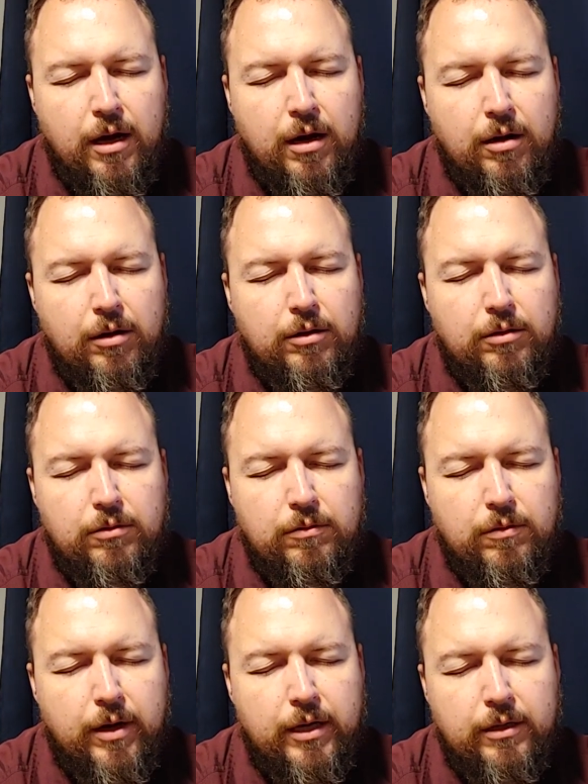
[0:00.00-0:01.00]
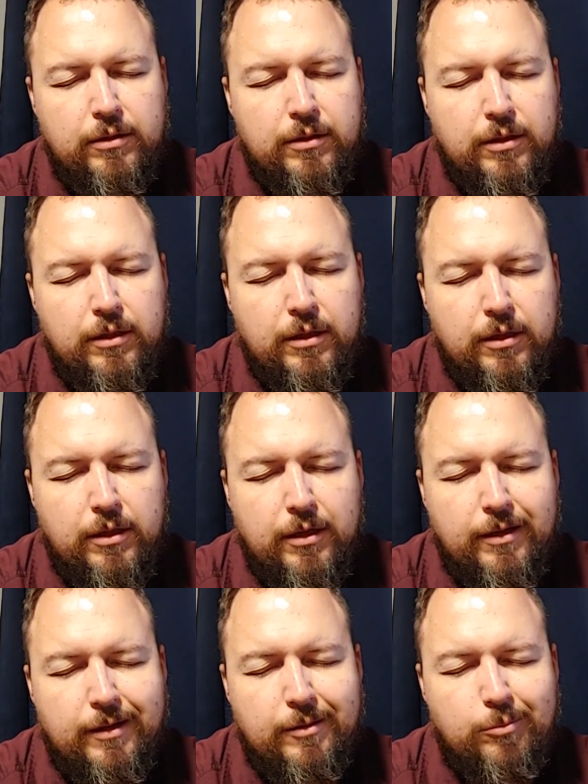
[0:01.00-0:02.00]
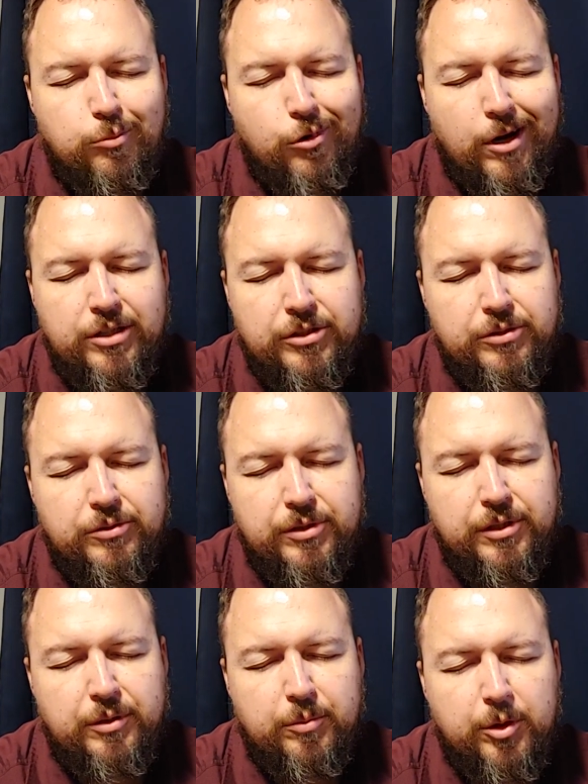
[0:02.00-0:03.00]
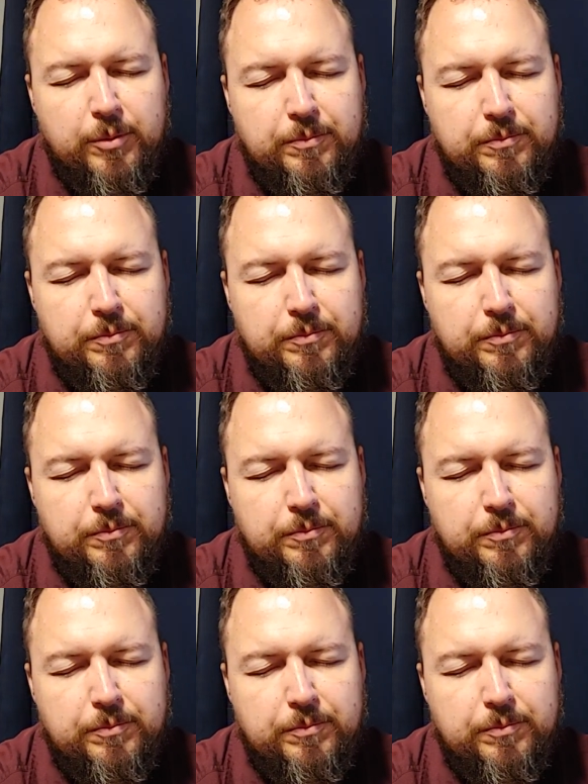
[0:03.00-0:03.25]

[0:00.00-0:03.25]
our great, precious Redeemer.